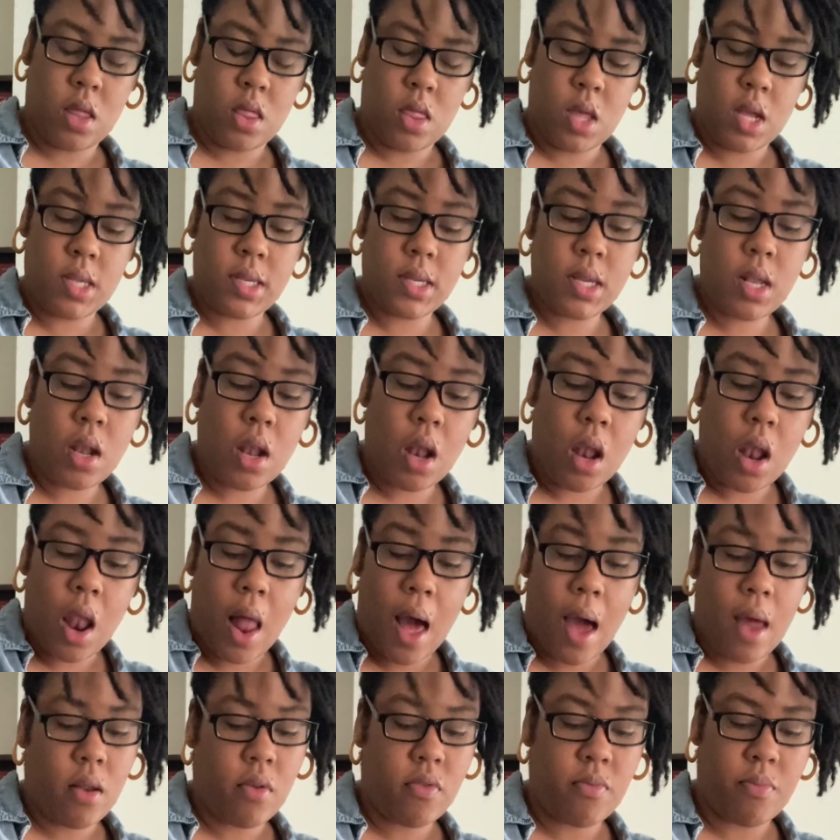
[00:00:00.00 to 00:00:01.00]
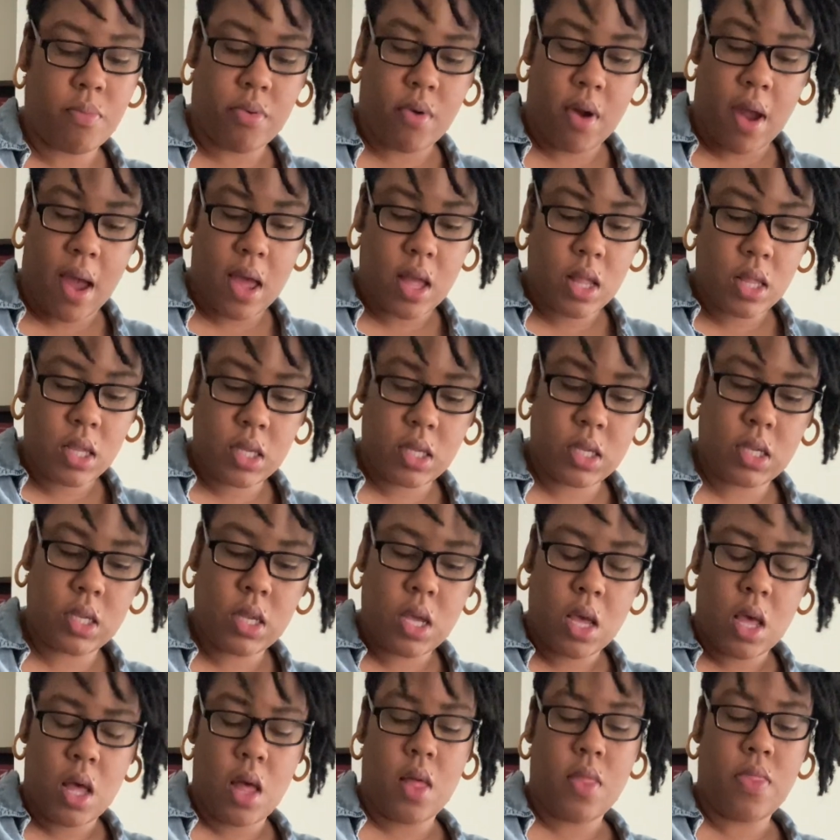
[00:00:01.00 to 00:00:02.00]
there's a lot of brands
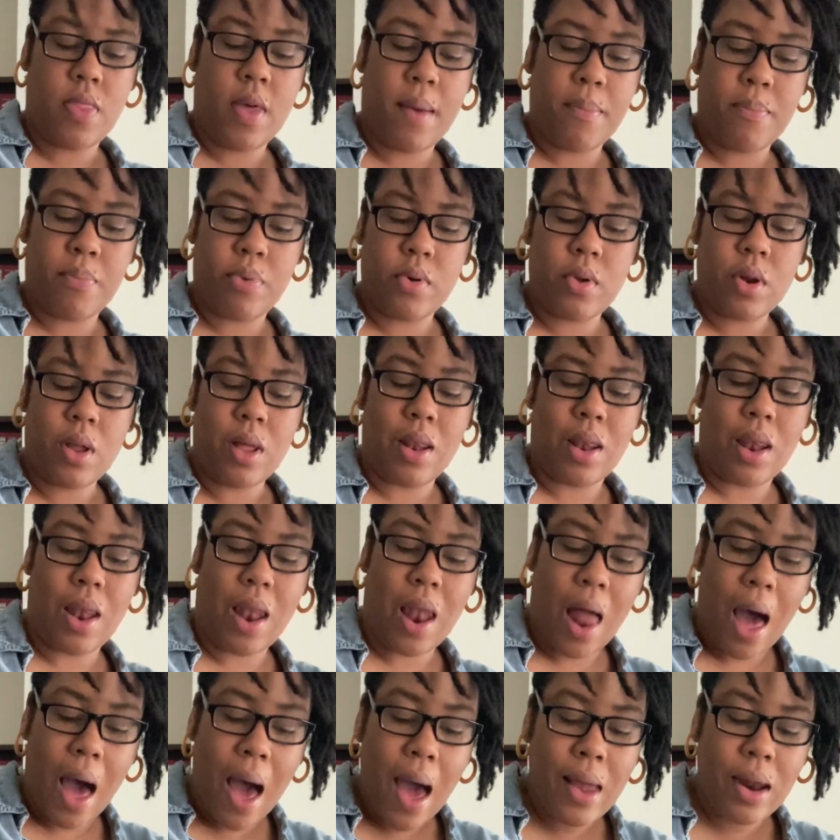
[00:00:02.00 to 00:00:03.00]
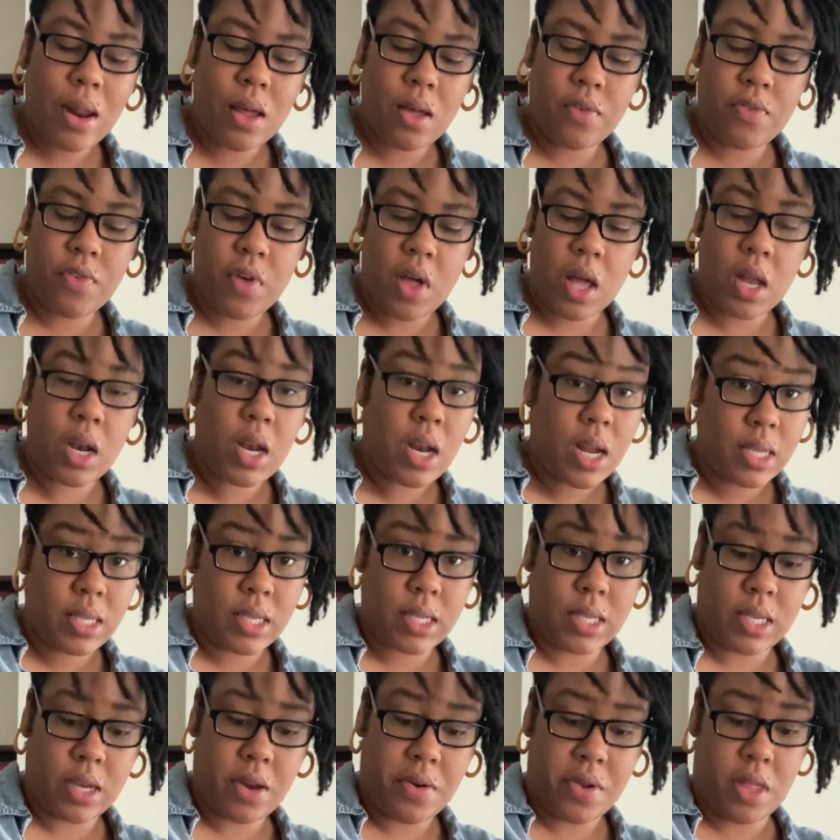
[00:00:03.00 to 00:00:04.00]
that put a lot of
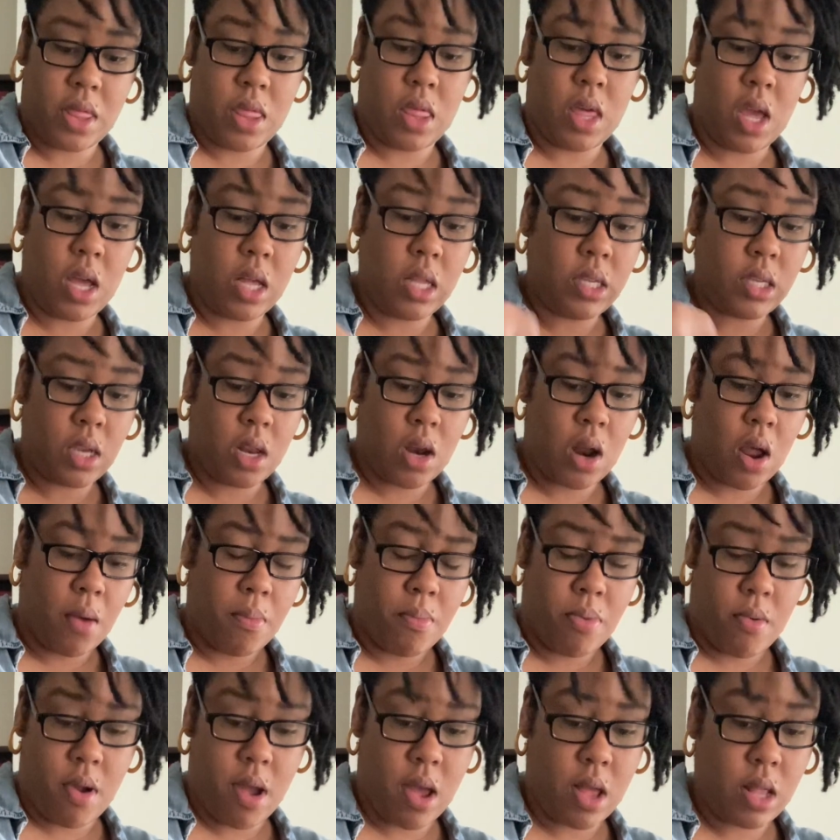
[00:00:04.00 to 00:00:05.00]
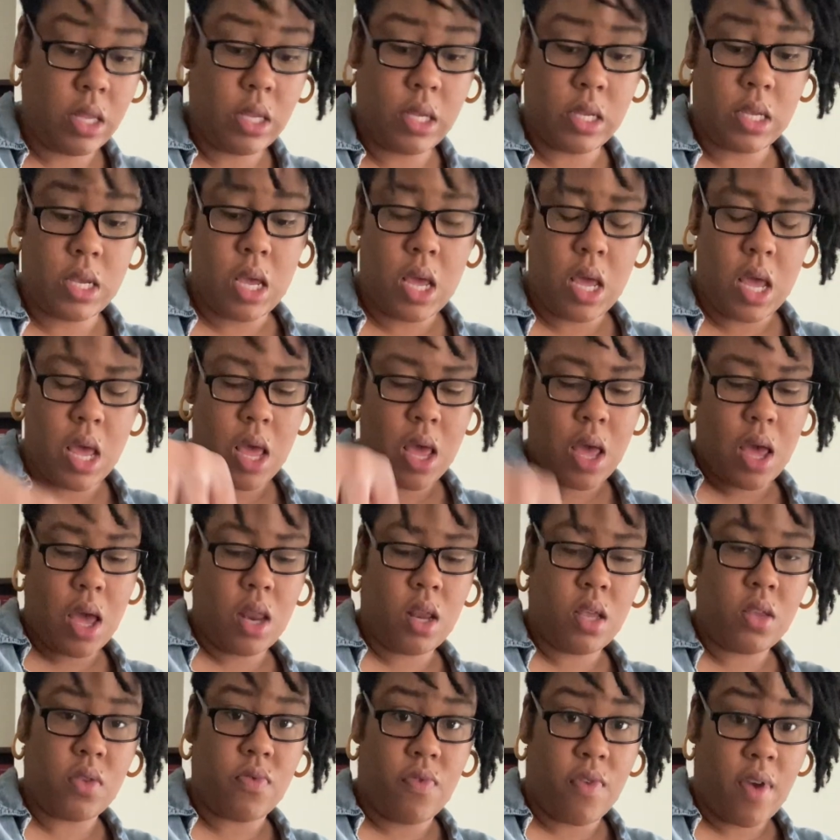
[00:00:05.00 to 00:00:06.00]
unnecessary things in our breads
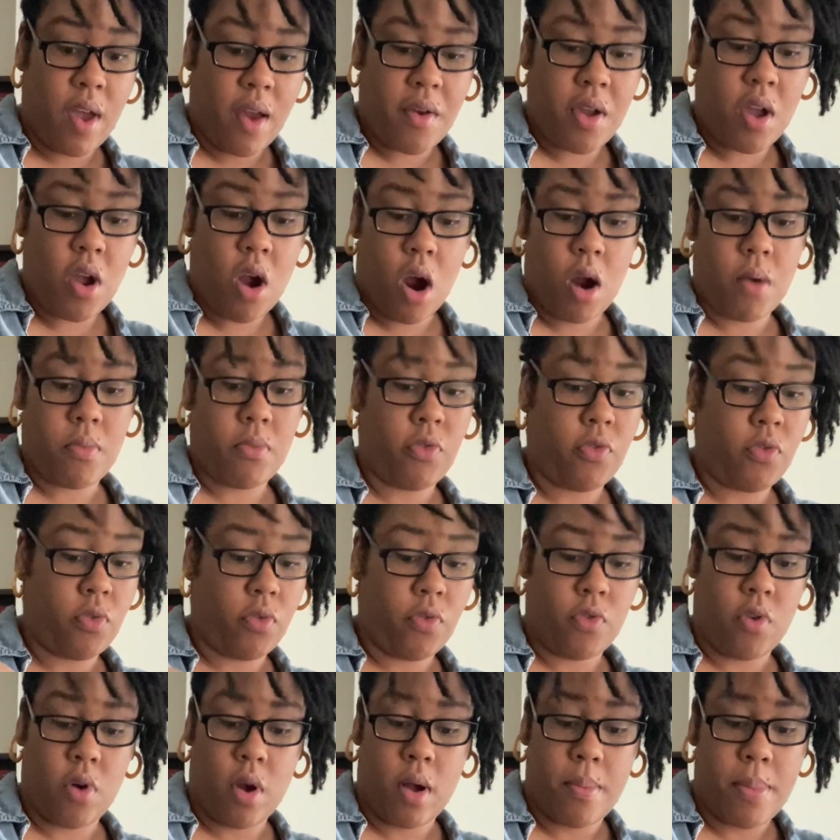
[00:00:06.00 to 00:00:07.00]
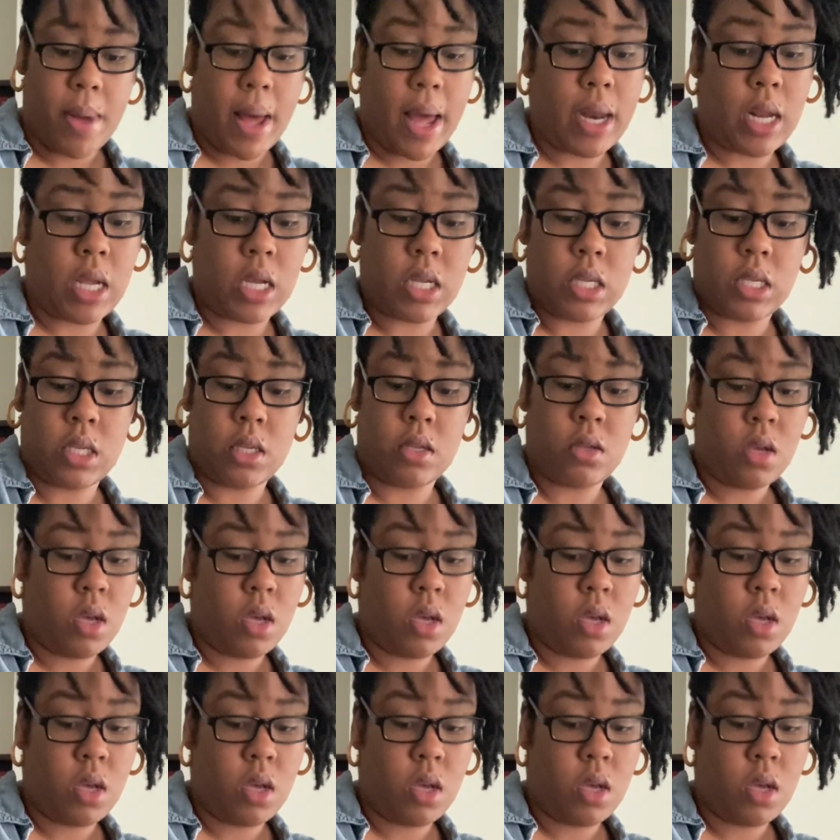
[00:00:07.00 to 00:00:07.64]
and it's very harmful for our bodies.